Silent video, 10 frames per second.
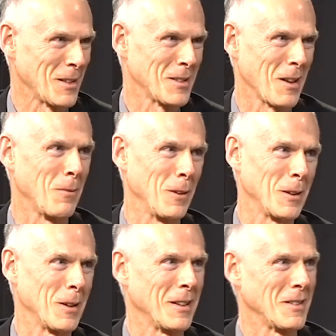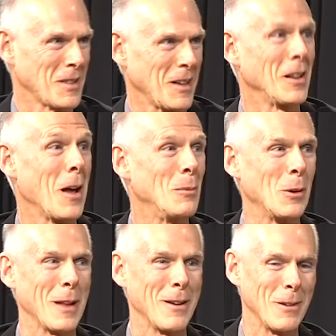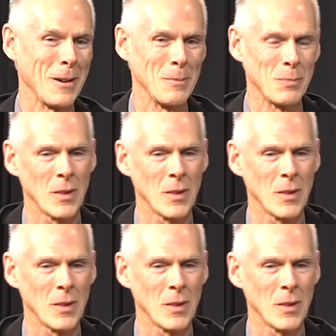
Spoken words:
because I feel you can see a lot more that way.